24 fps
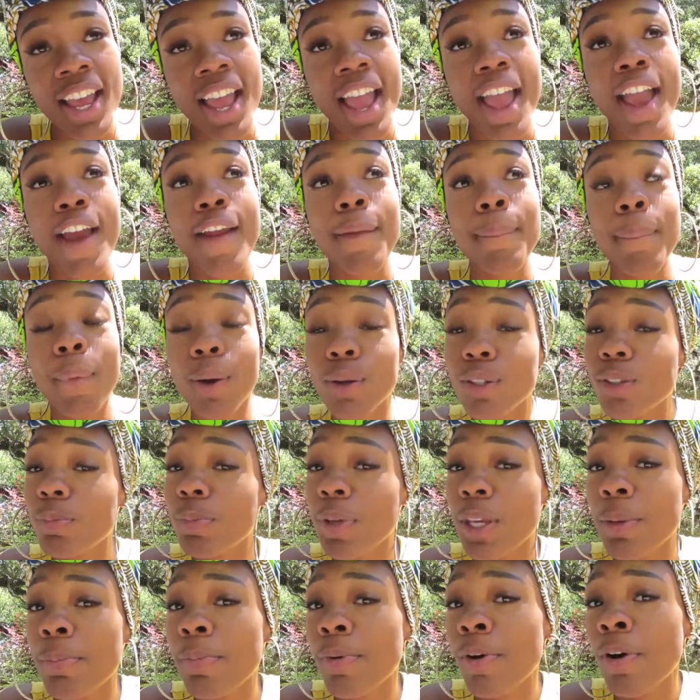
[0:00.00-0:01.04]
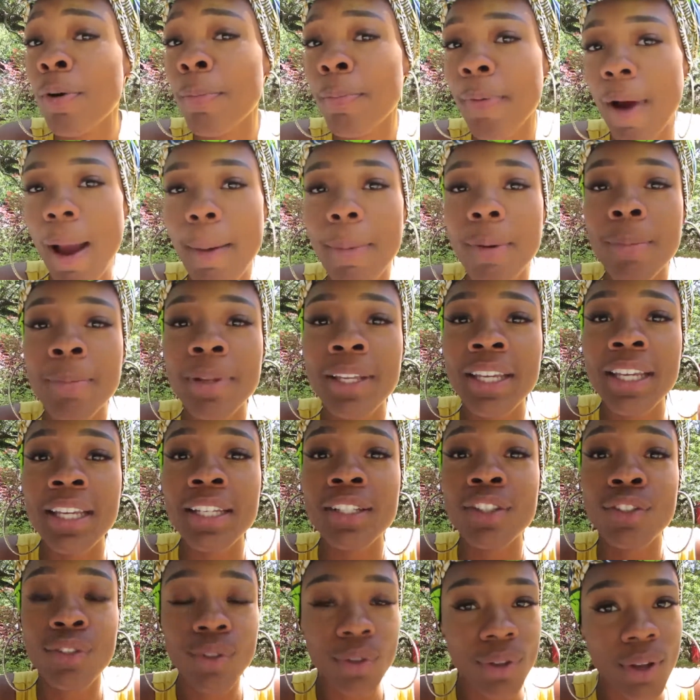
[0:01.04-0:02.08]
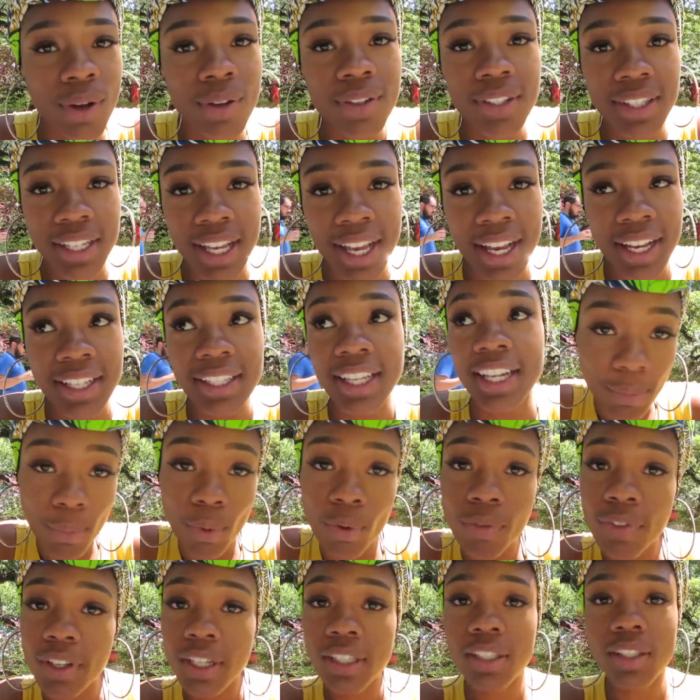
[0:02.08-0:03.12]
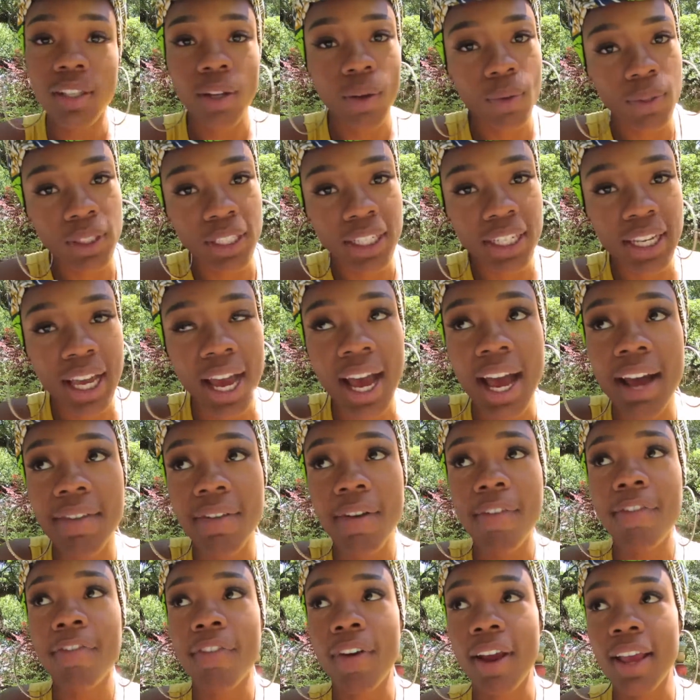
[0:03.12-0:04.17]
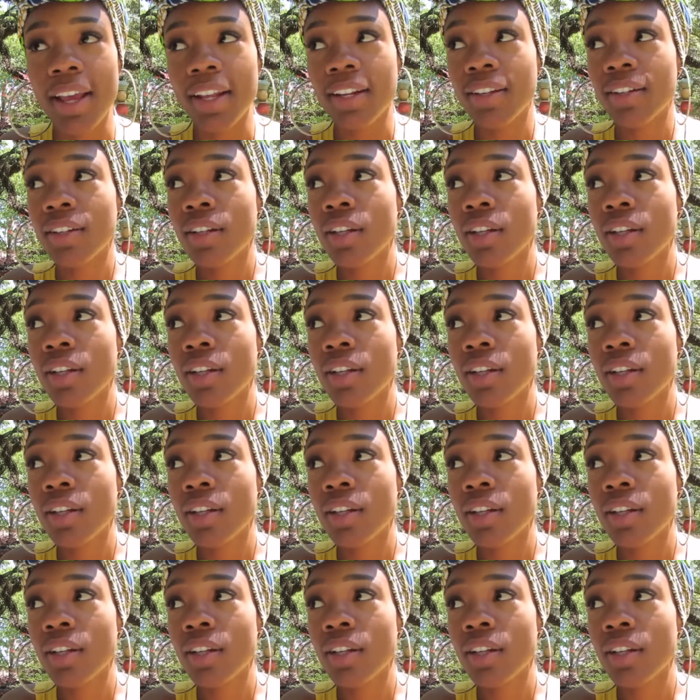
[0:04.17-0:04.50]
And most people probably do those things and moving slowly. I have a friend